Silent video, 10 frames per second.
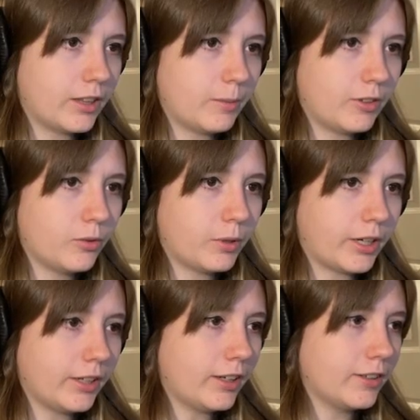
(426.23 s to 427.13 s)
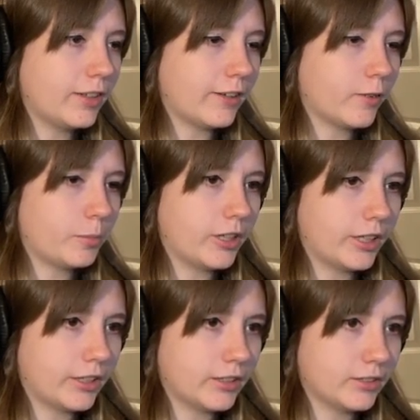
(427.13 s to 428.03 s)
get them into a dance
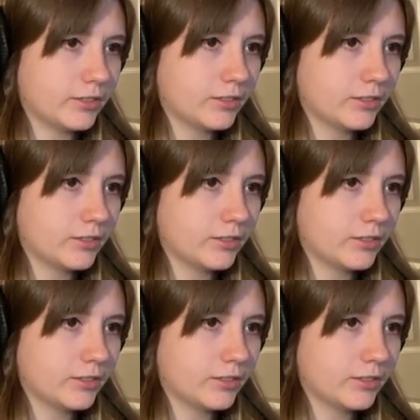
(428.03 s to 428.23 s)
party, you know?